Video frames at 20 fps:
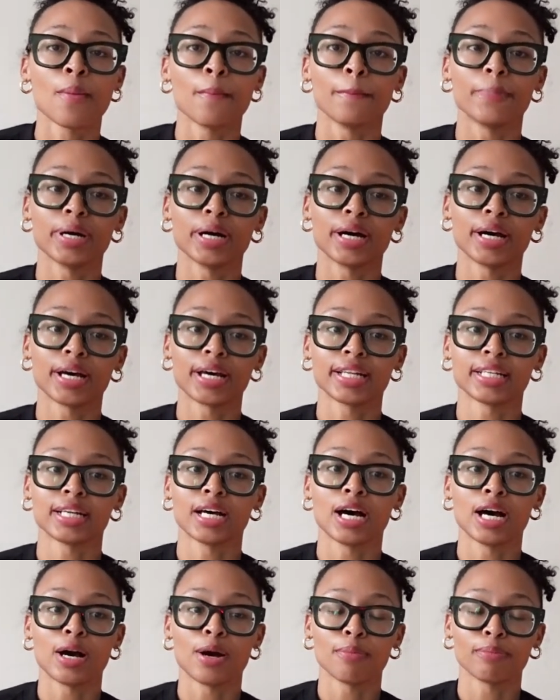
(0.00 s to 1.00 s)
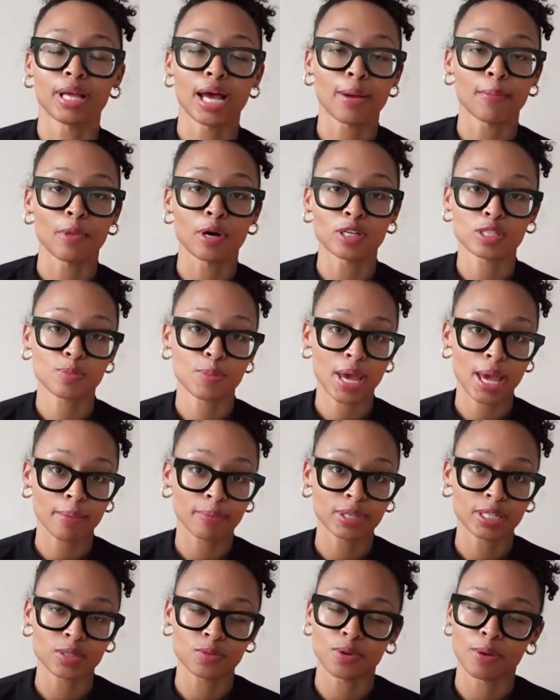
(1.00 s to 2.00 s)
But like most
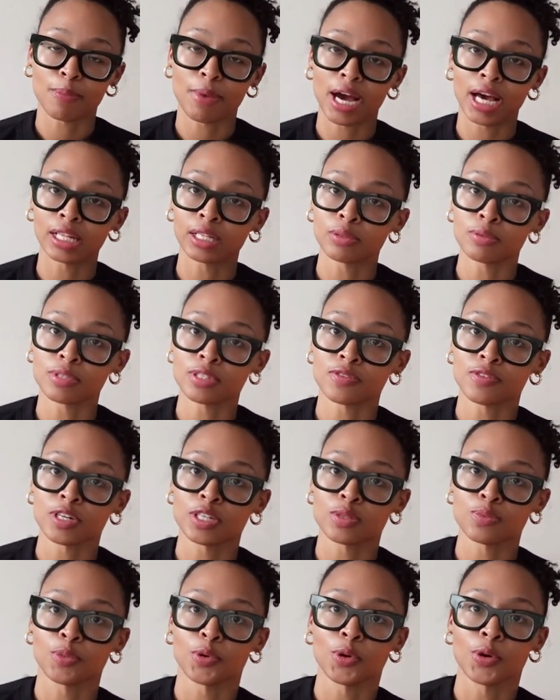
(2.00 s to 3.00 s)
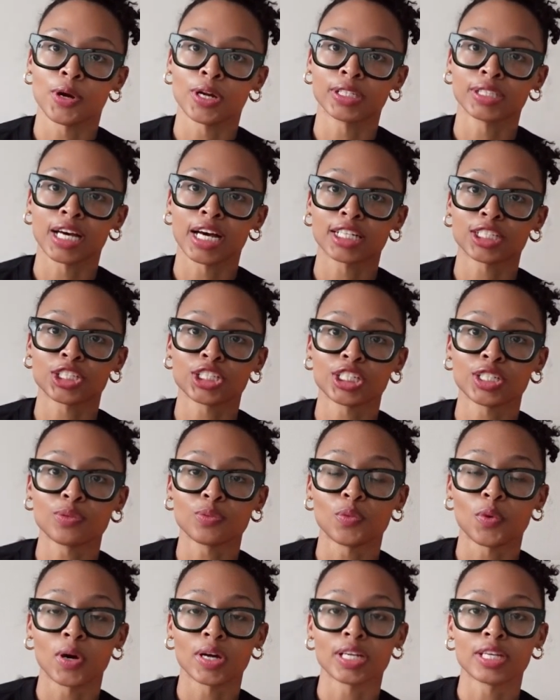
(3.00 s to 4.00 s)
babies, when Milo was first born, like she
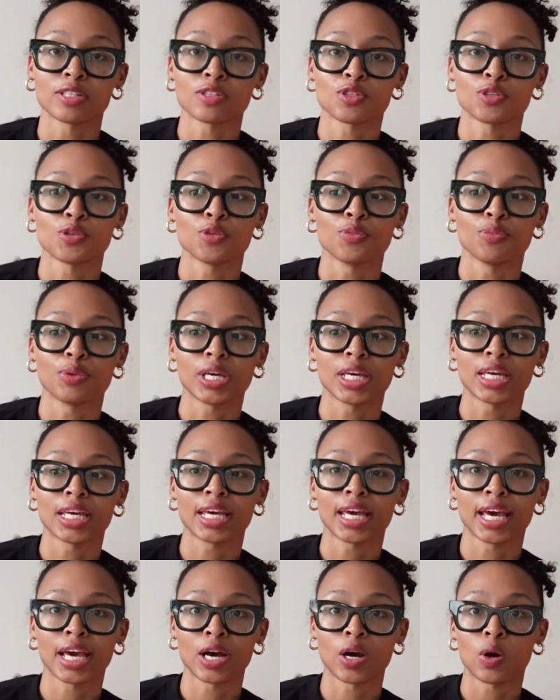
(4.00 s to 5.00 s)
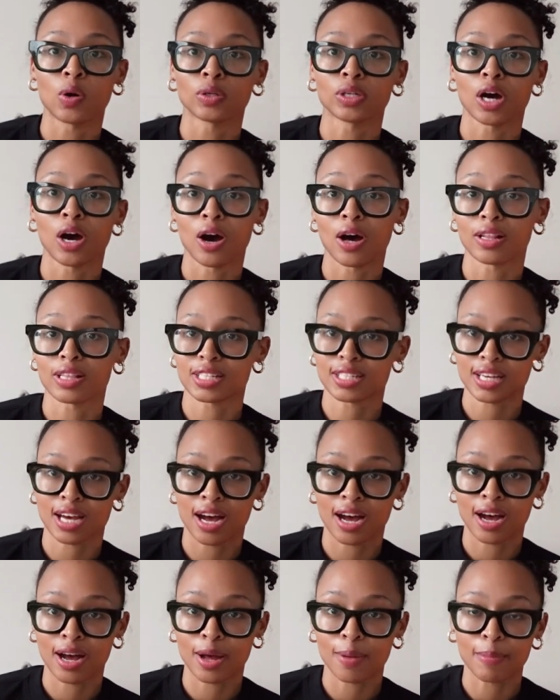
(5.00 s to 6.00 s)
wanted to be held all the
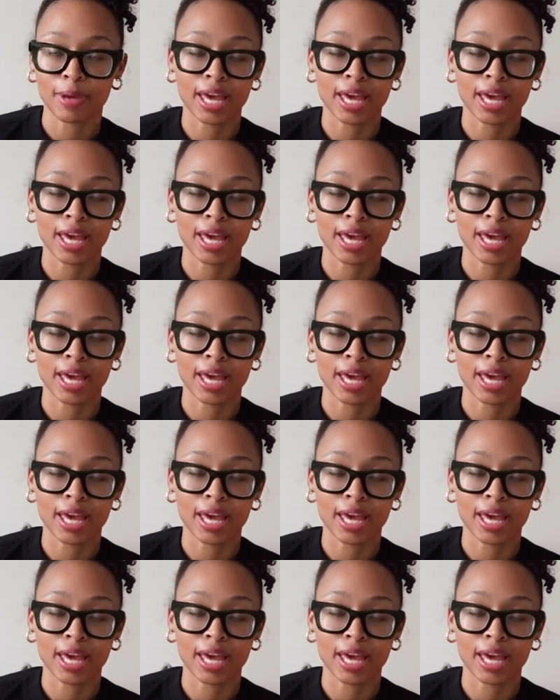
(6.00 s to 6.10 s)
time.